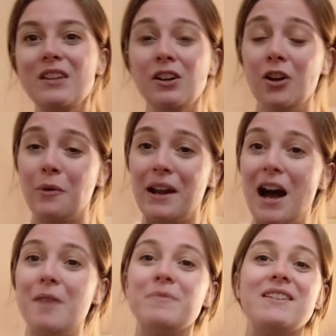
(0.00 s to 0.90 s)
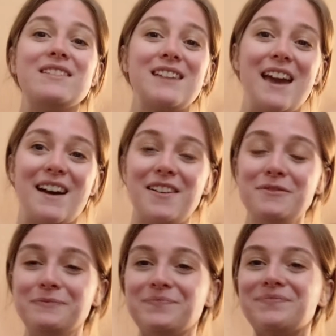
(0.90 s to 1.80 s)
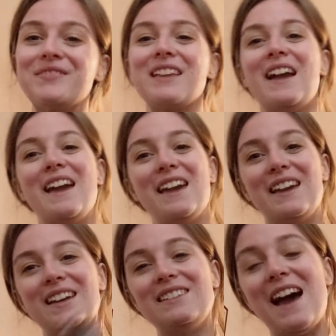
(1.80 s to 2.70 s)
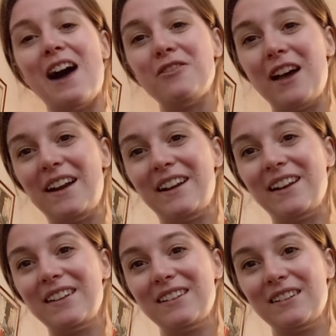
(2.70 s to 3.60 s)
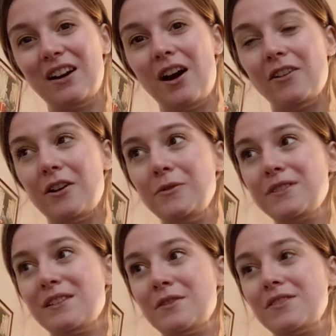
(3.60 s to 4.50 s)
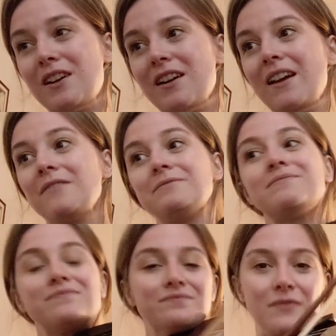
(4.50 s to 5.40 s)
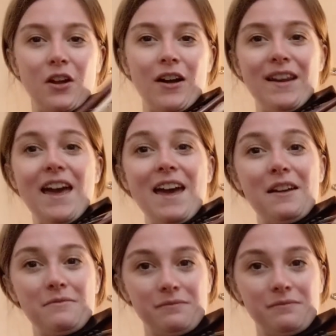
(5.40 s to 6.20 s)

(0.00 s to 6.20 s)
going up the scale and outlining our notes. So starting on A.